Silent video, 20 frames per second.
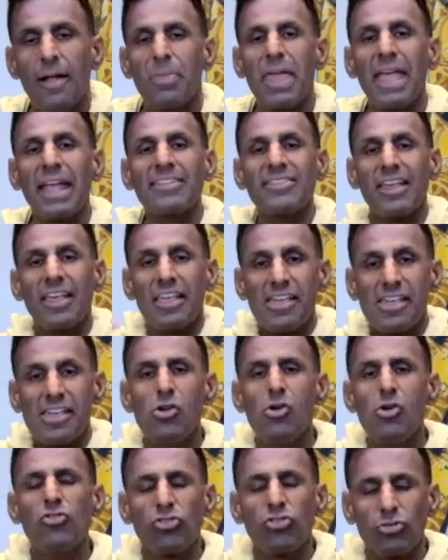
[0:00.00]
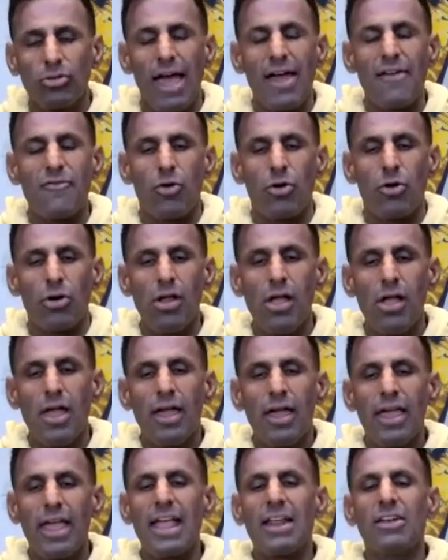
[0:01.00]
It's a huge lever
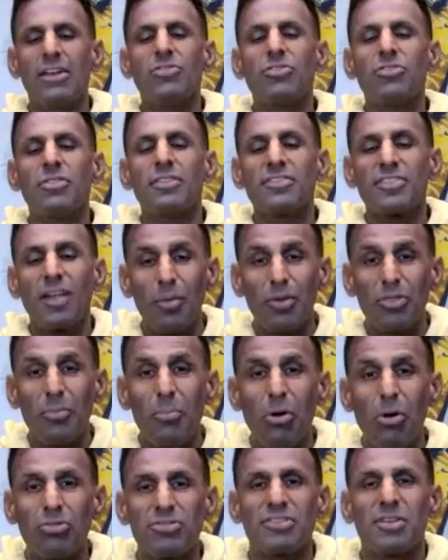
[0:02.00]
in some of the most